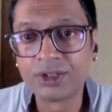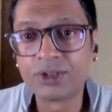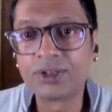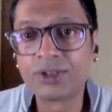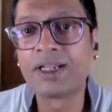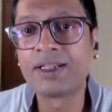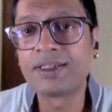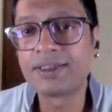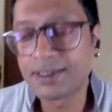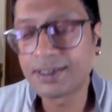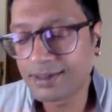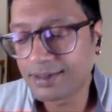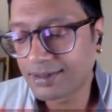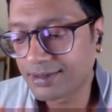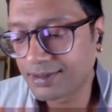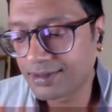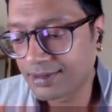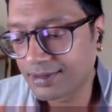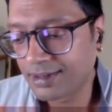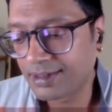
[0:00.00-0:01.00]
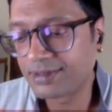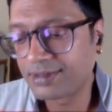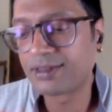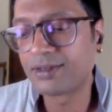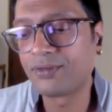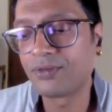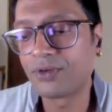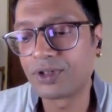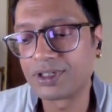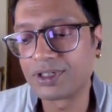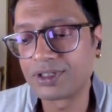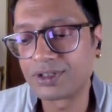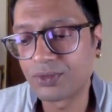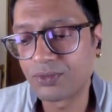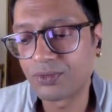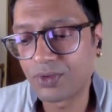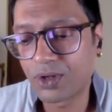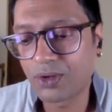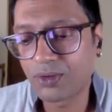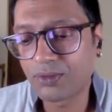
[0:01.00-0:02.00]
So there is a reason for this.
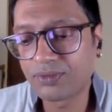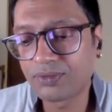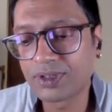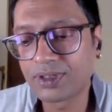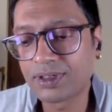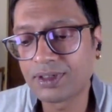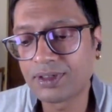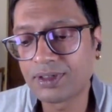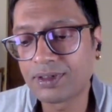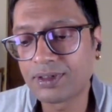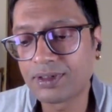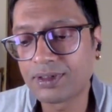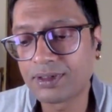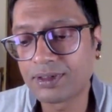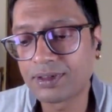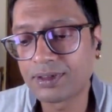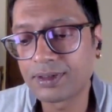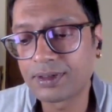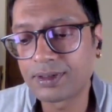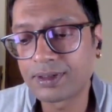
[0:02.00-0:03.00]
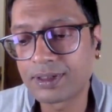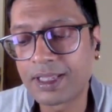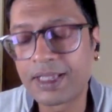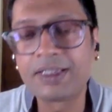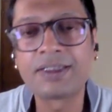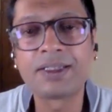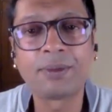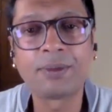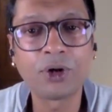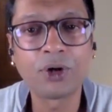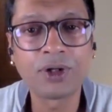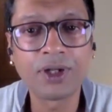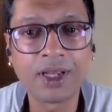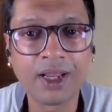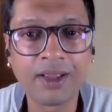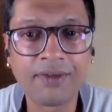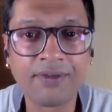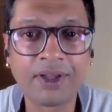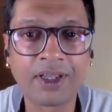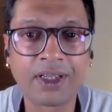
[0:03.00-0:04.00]
So one of the things about
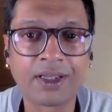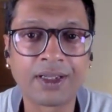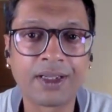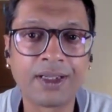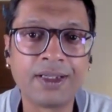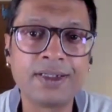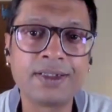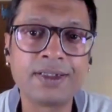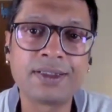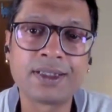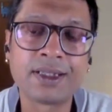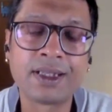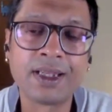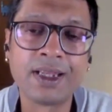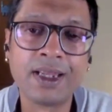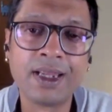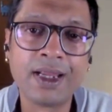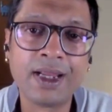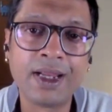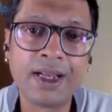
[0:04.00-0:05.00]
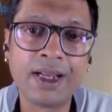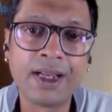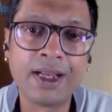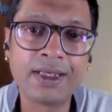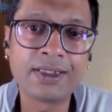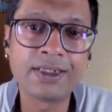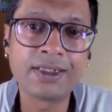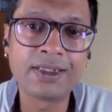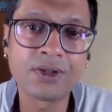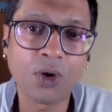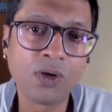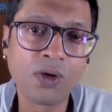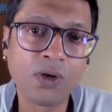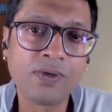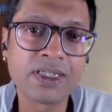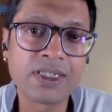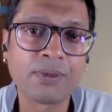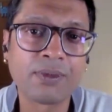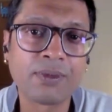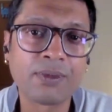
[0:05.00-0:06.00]
craving is it's
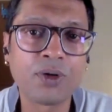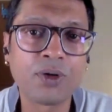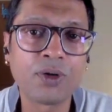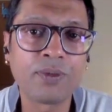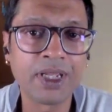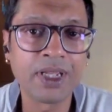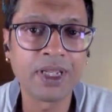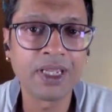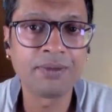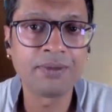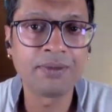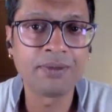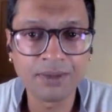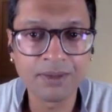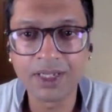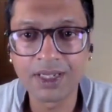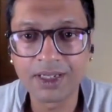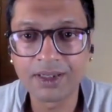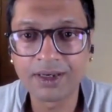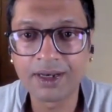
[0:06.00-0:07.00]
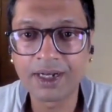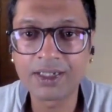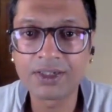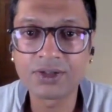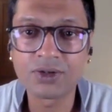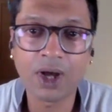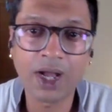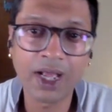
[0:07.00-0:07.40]
always about me, right?